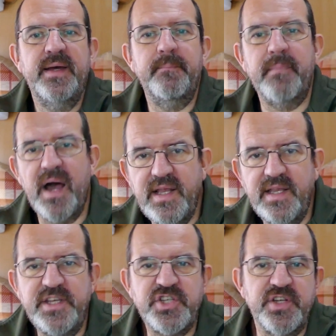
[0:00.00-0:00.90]

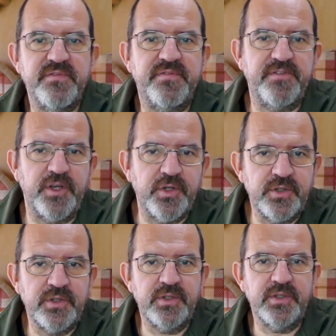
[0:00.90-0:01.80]
mileage and
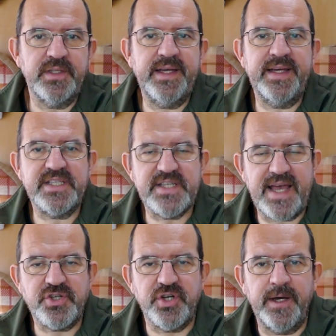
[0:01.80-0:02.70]
fuel,
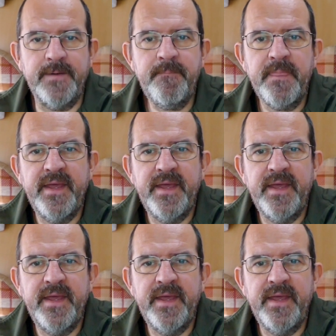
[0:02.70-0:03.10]
etc.,